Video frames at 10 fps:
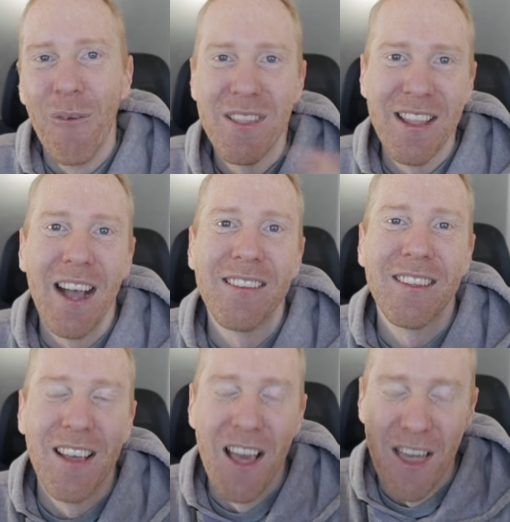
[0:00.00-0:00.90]
With
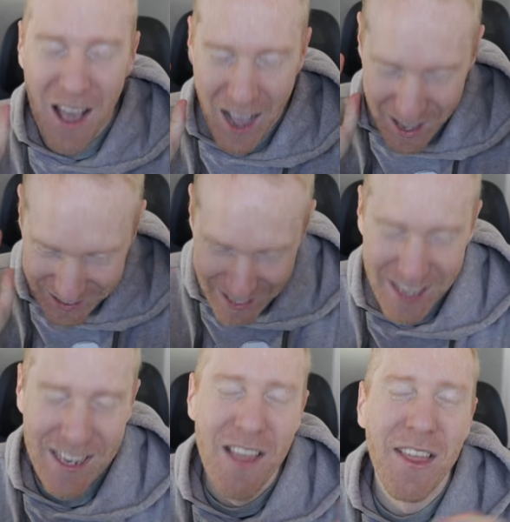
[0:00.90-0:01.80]
that, again,